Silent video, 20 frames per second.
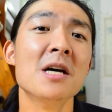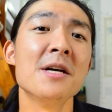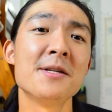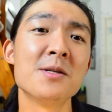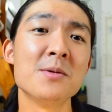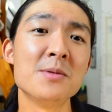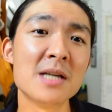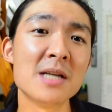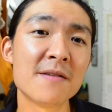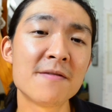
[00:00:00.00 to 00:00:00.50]

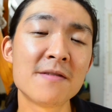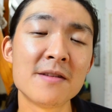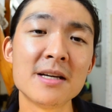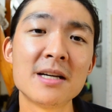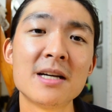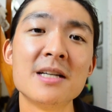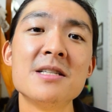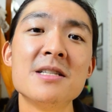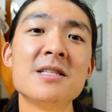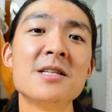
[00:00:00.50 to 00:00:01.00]
So definitely
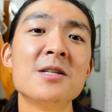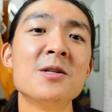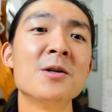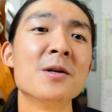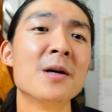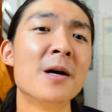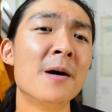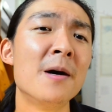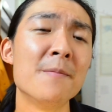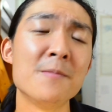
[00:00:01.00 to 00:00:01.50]

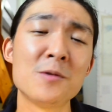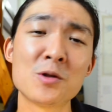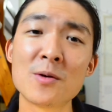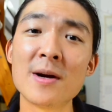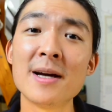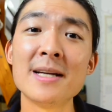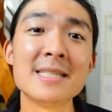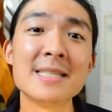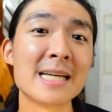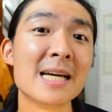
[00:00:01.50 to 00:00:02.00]
consider
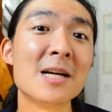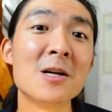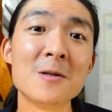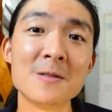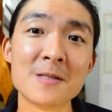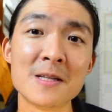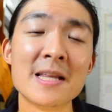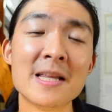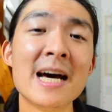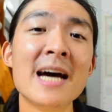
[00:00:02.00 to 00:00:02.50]
trying to get
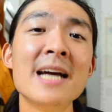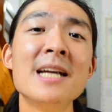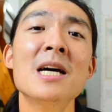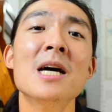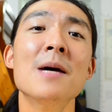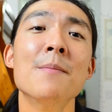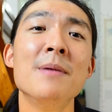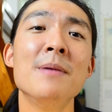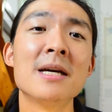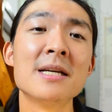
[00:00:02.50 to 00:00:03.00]
onto that,
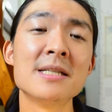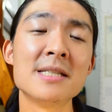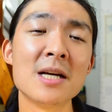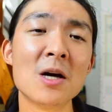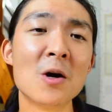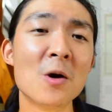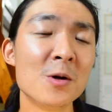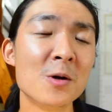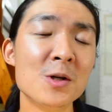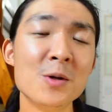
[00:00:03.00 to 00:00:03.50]
because
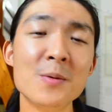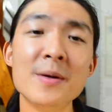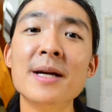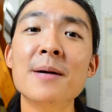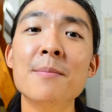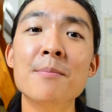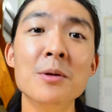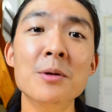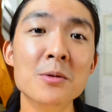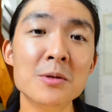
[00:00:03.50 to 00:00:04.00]
they are
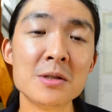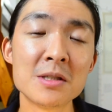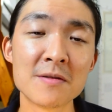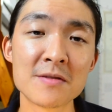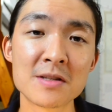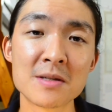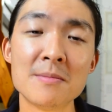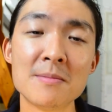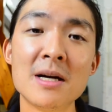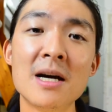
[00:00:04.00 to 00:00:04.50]
doing a boost
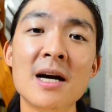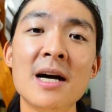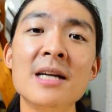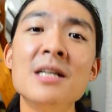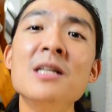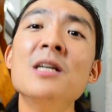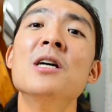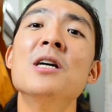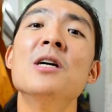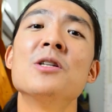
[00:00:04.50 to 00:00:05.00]
of some
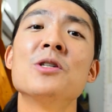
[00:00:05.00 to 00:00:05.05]
kind.